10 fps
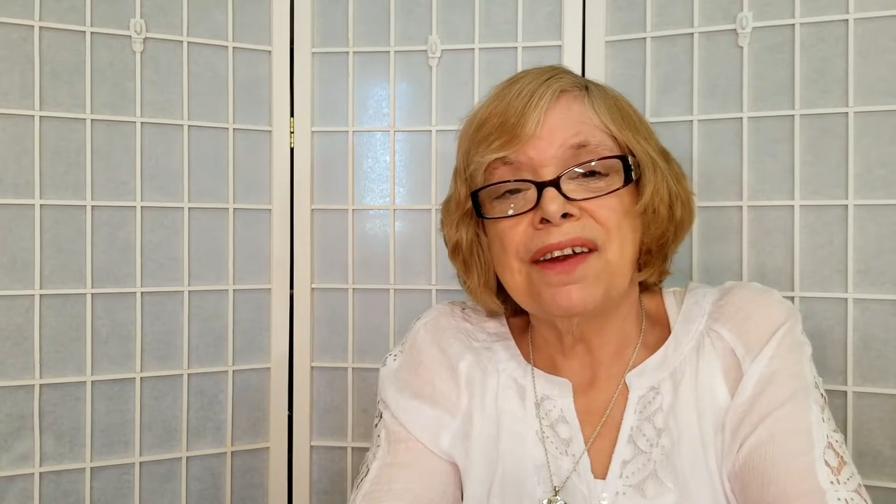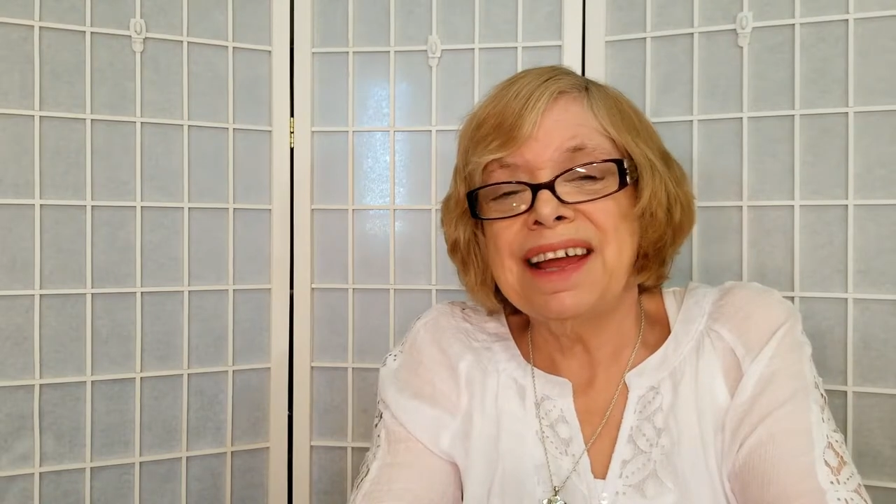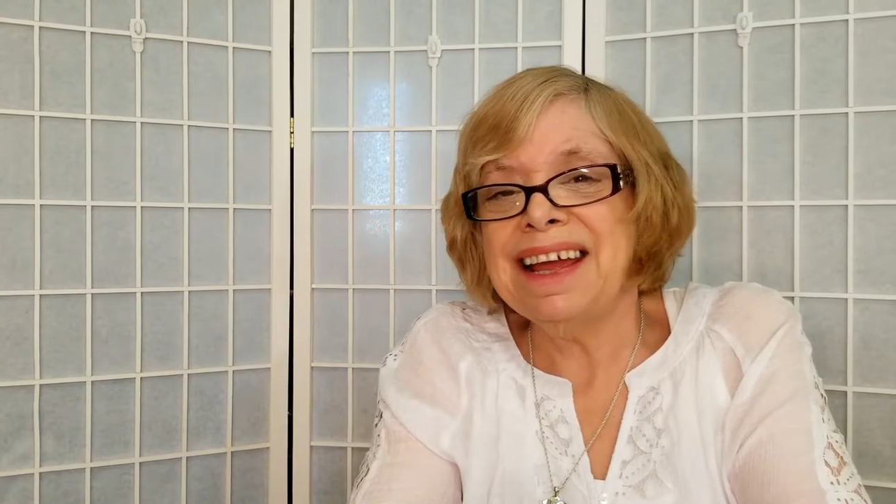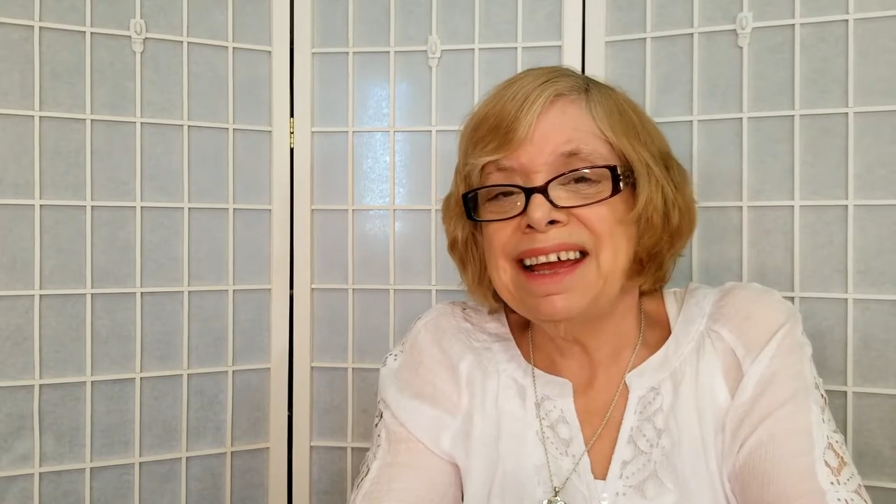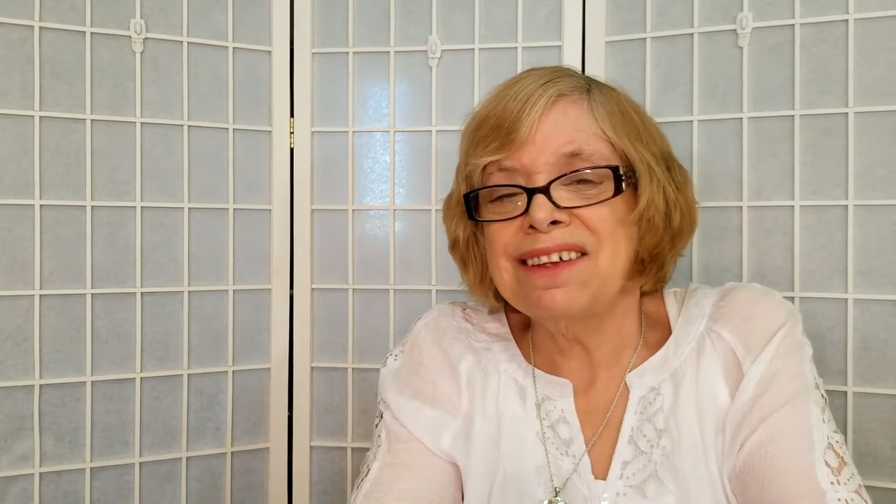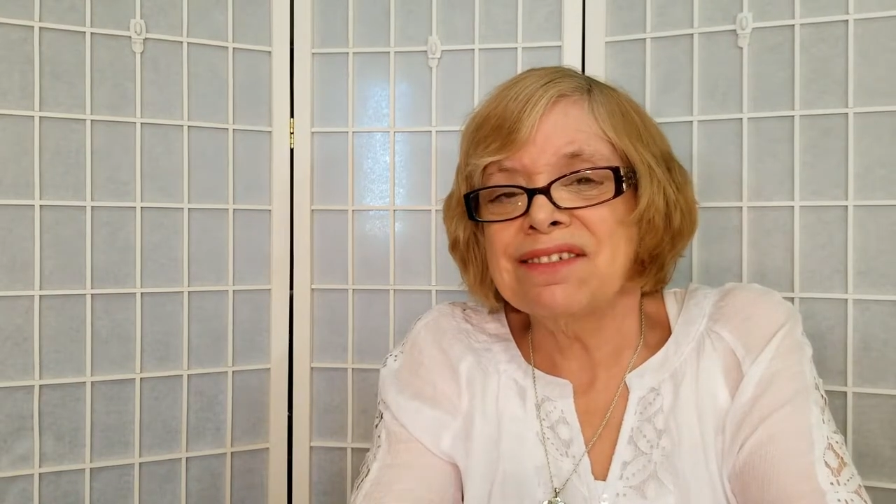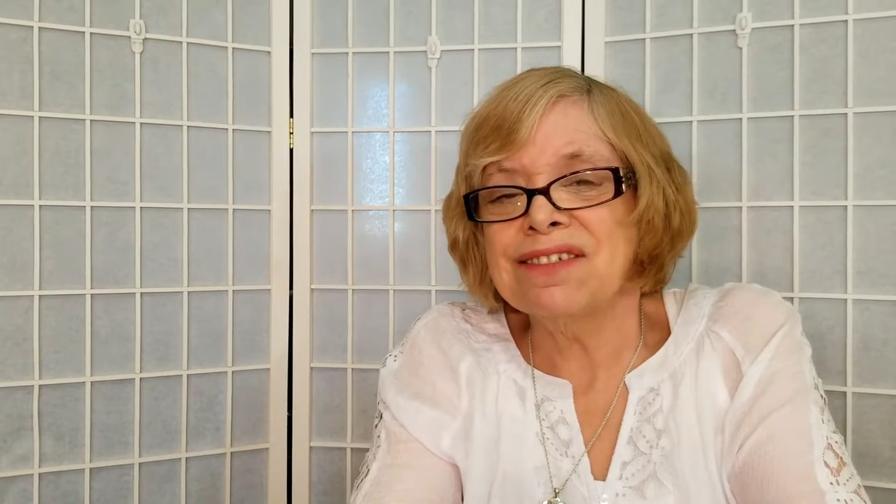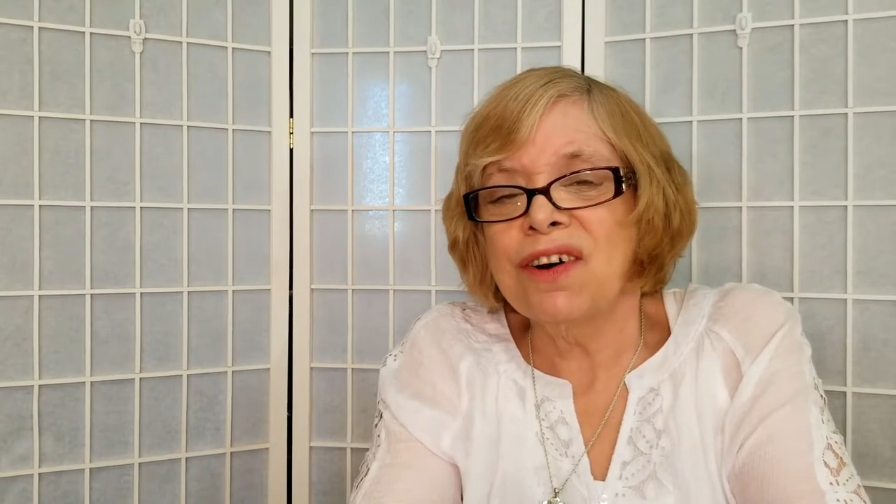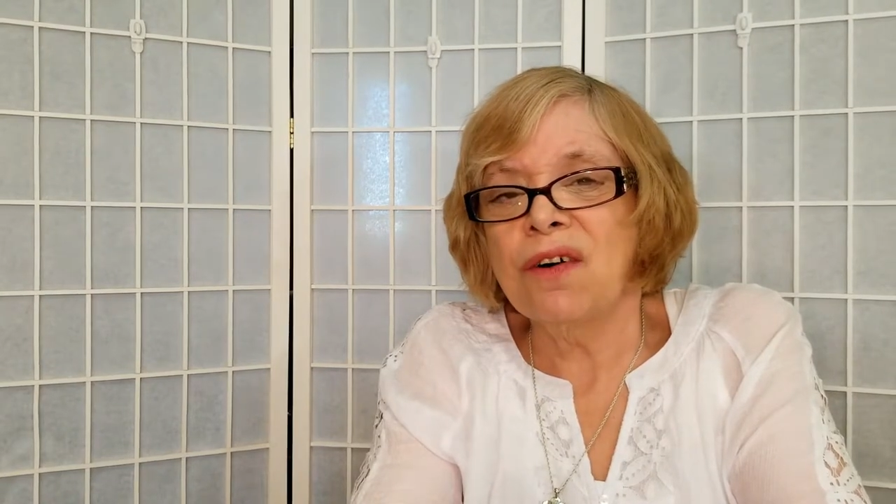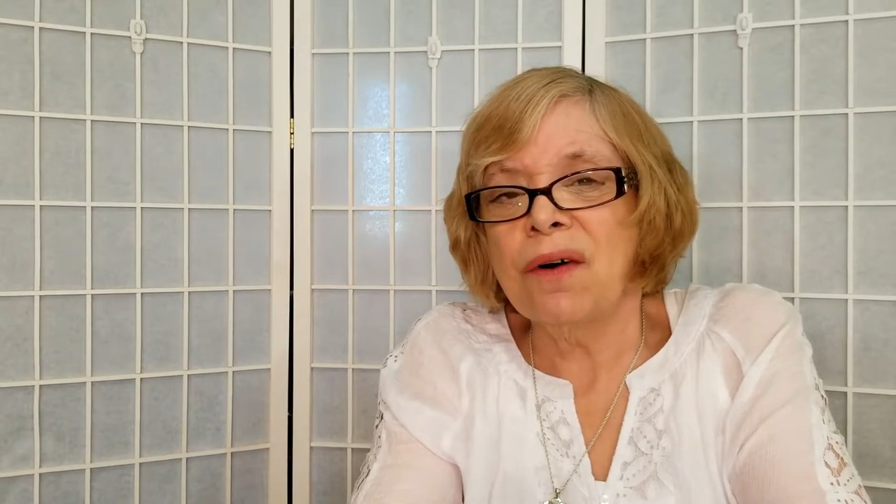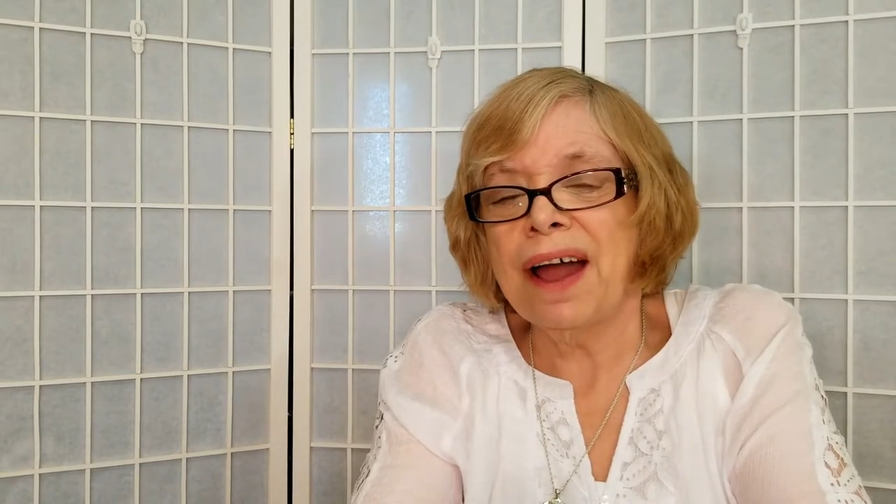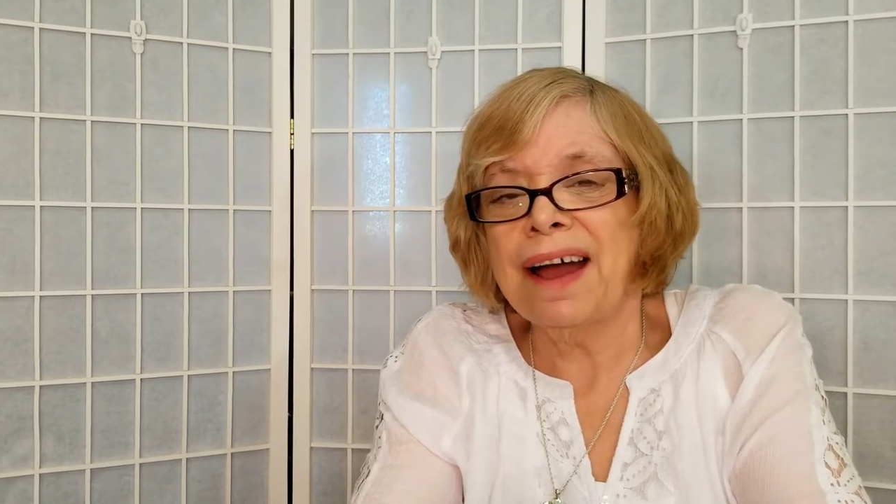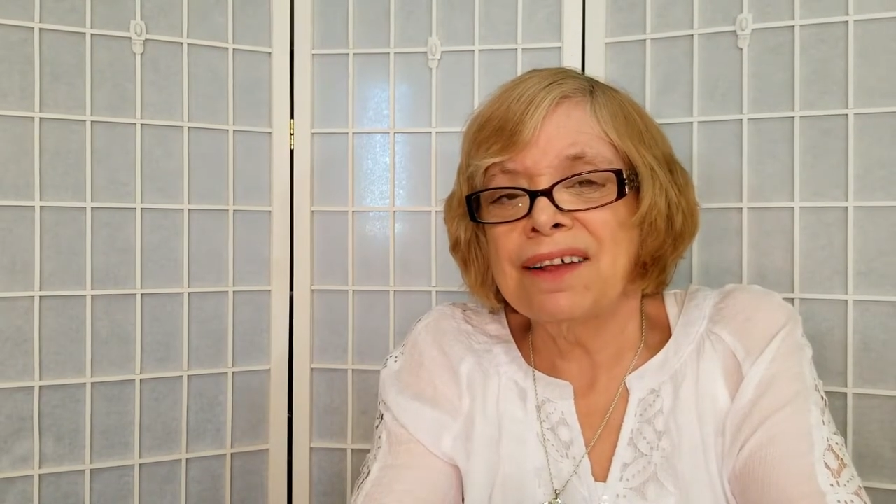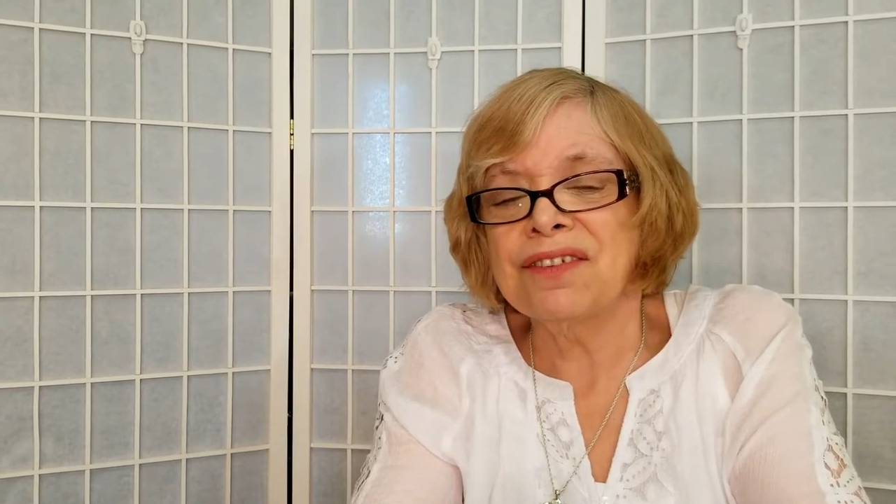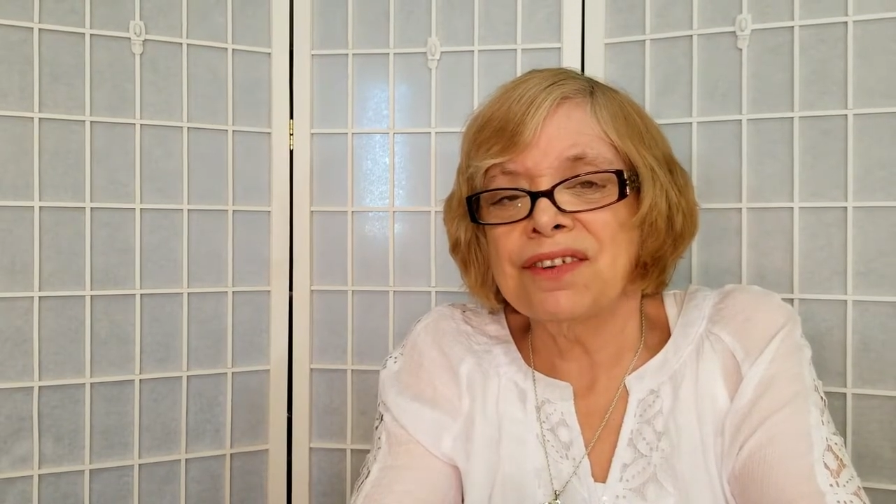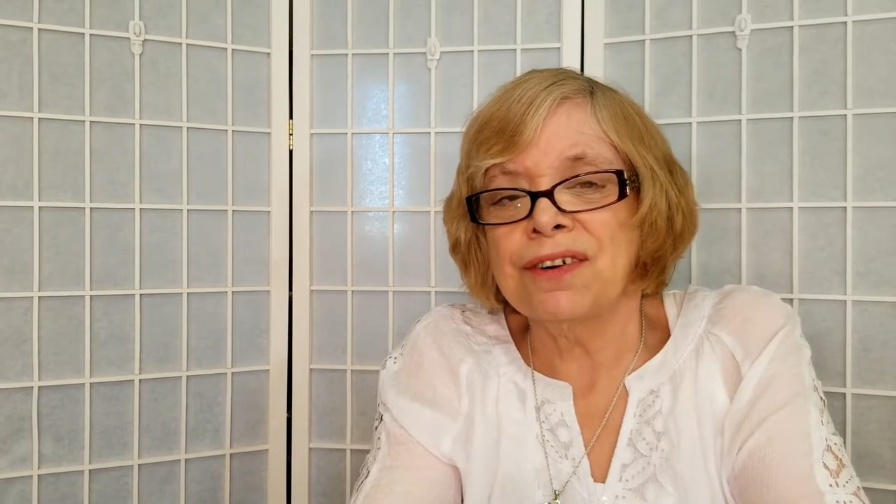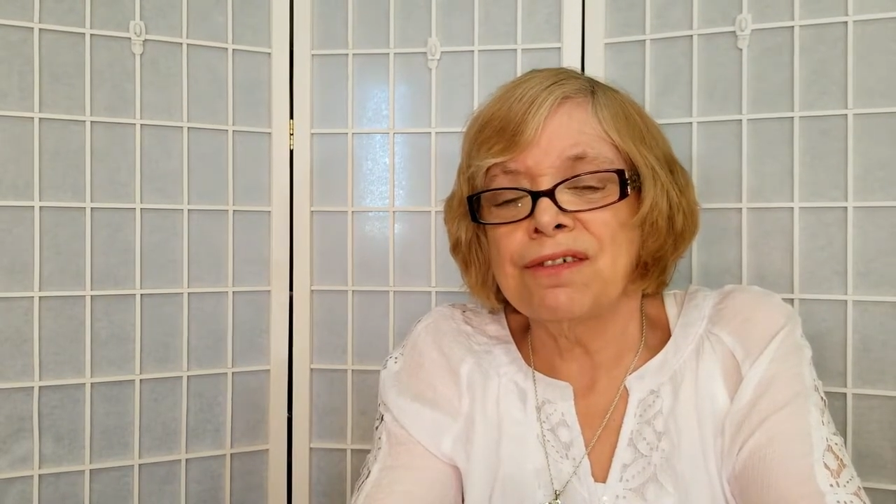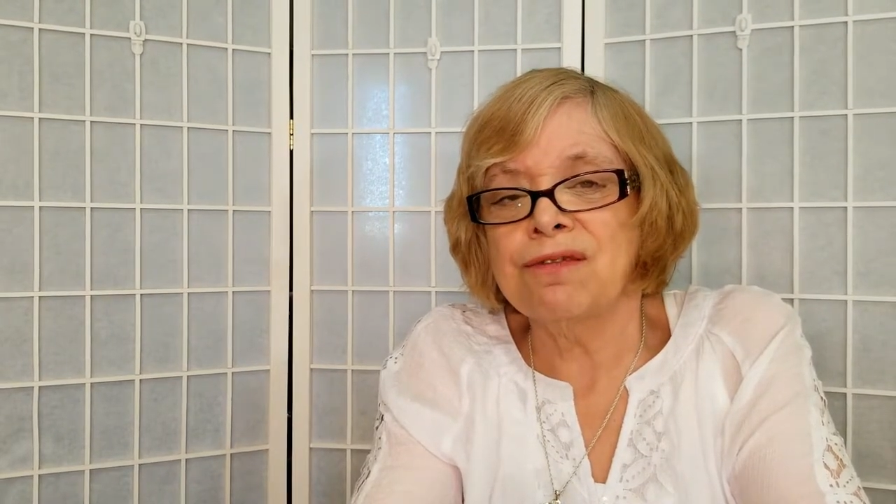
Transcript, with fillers: is no answer